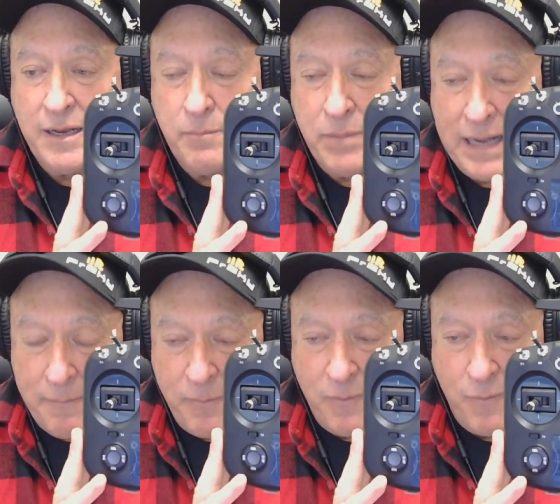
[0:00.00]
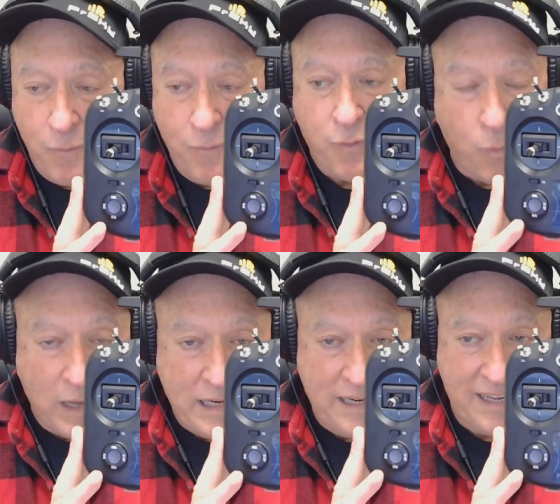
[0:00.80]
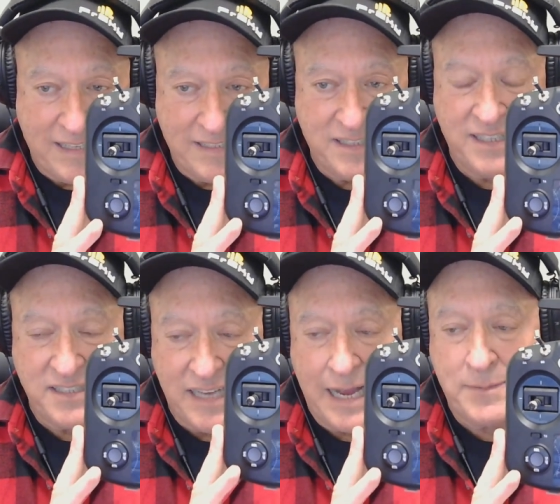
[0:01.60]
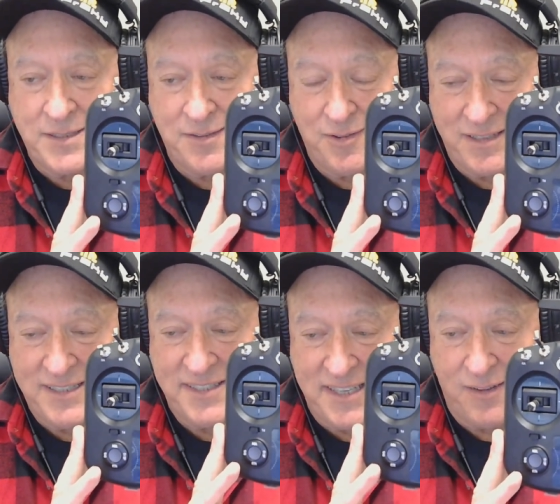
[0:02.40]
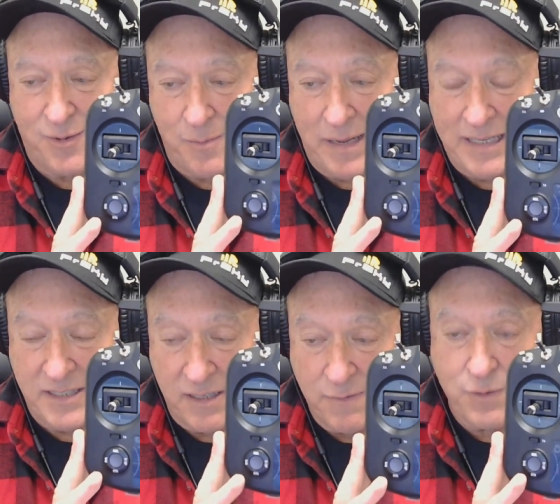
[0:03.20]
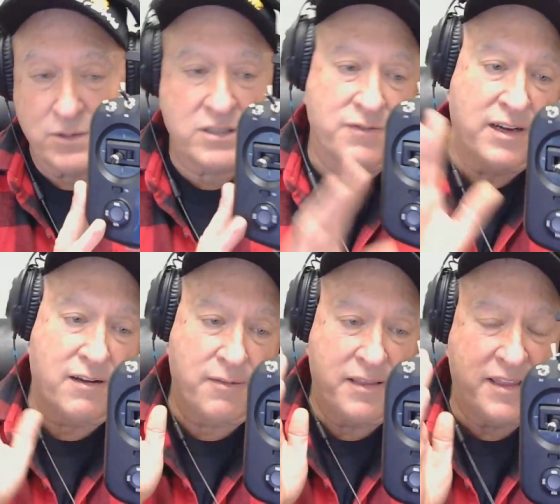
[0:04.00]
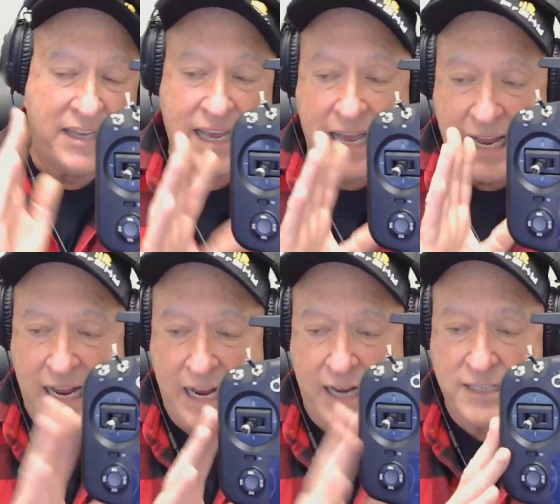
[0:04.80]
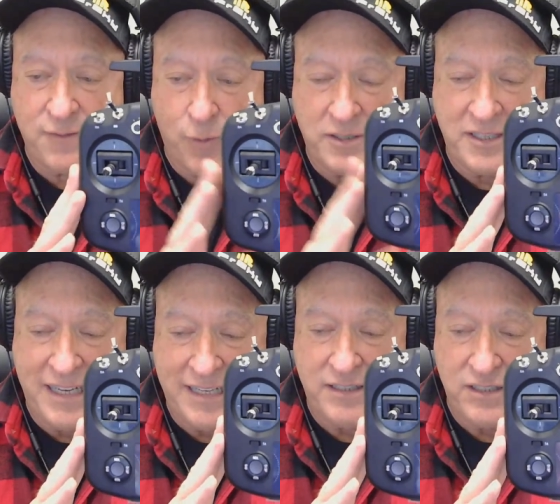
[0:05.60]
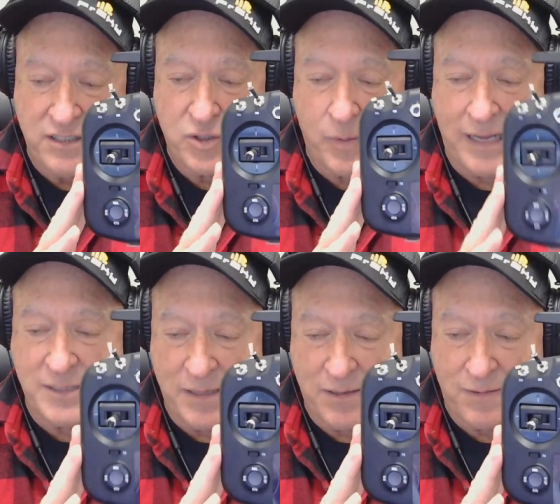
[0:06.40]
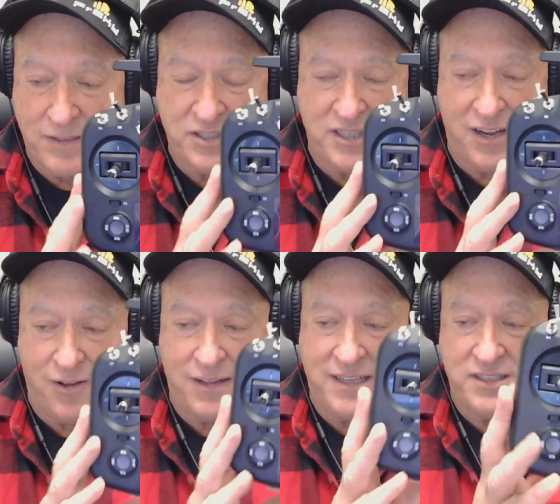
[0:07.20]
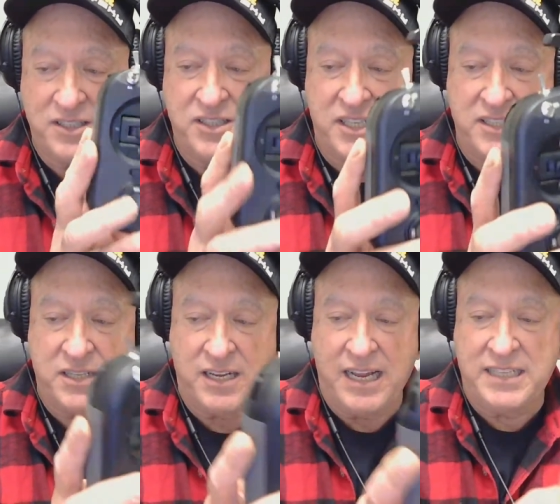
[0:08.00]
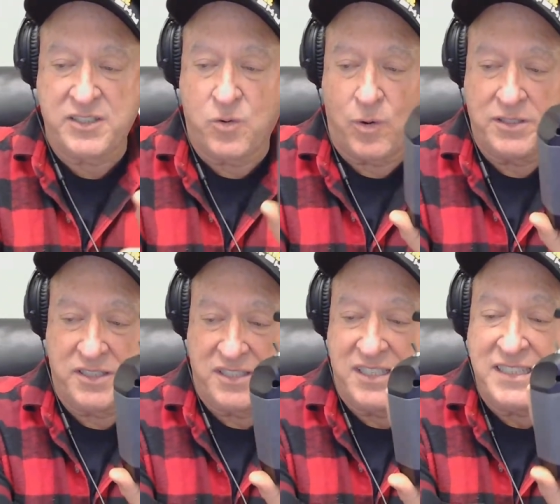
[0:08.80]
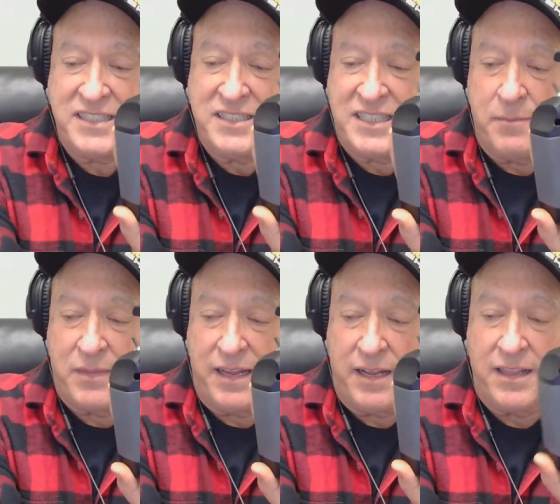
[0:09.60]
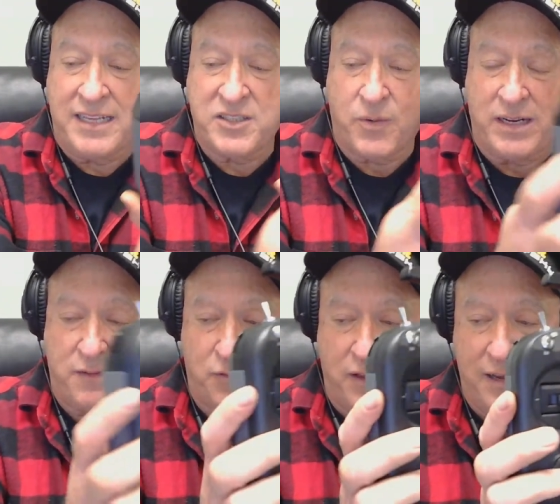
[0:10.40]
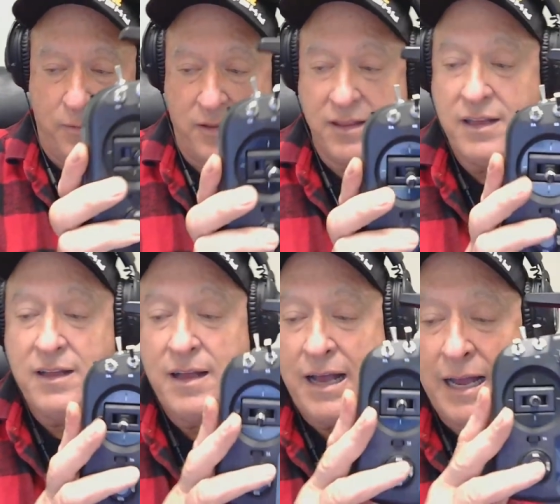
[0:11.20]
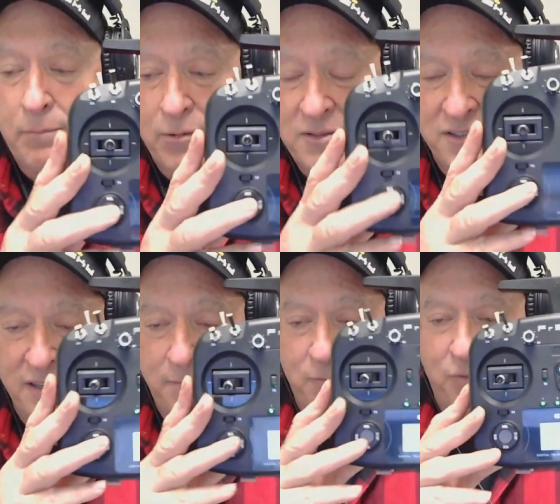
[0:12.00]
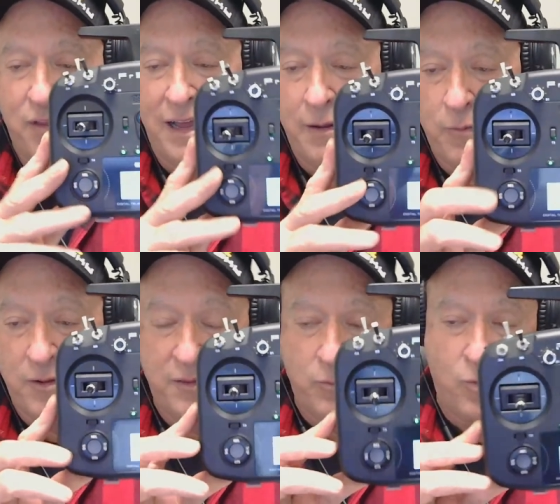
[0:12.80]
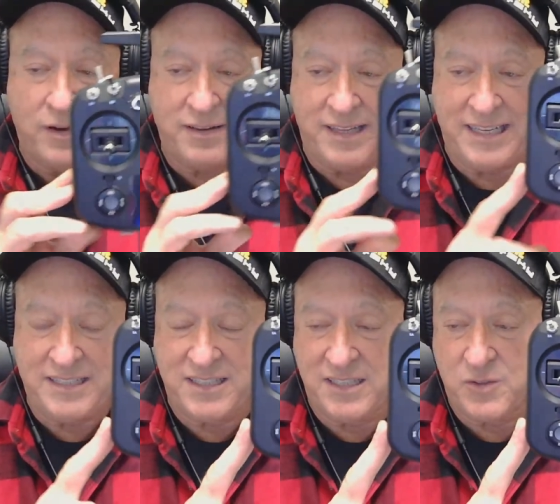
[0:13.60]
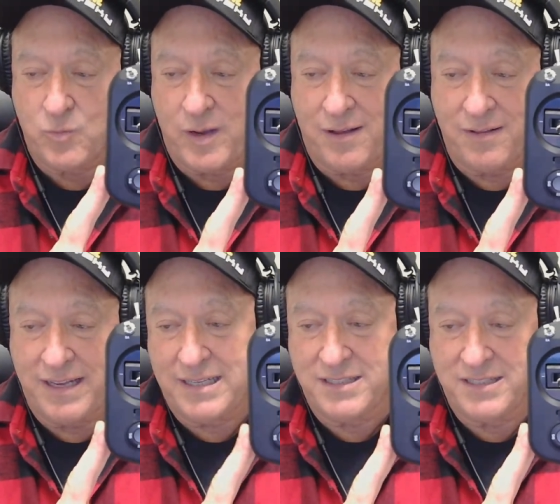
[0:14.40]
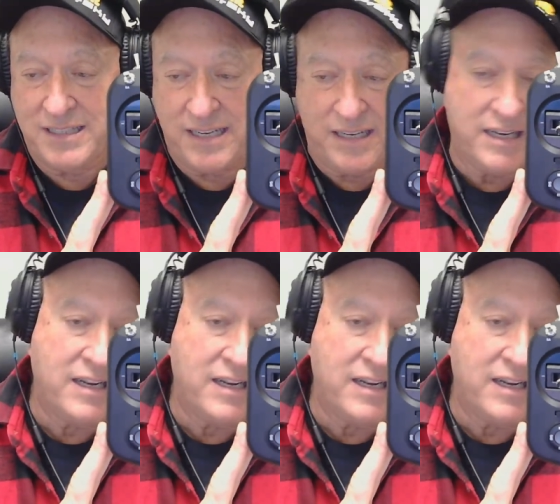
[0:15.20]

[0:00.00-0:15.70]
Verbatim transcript: But for what it is, it's absolutely stellar amazing. First of all, the X14 transmitter shell is just, it's gorgeous. This is something that's great to fly with. I personally fly with one of these as well as an